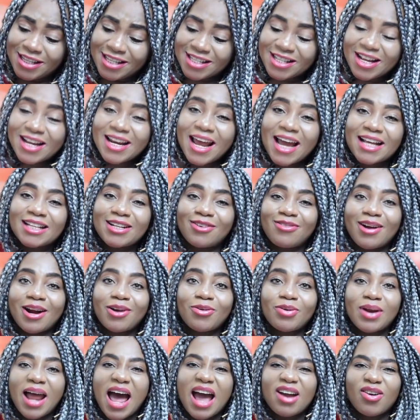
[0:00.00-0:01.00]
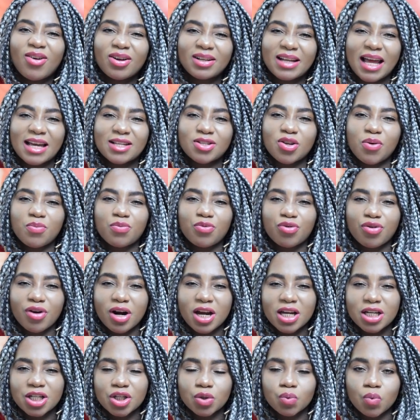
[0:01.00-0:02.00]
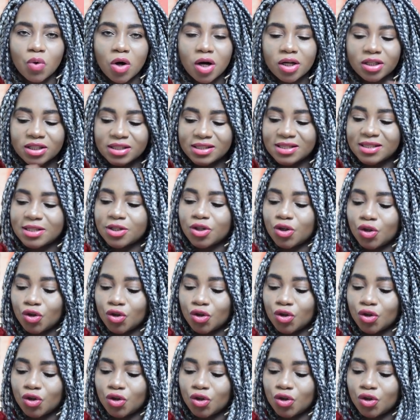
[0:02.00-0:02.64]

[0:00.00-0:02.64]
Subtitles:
It's not like the regular. I got like some grayish ones,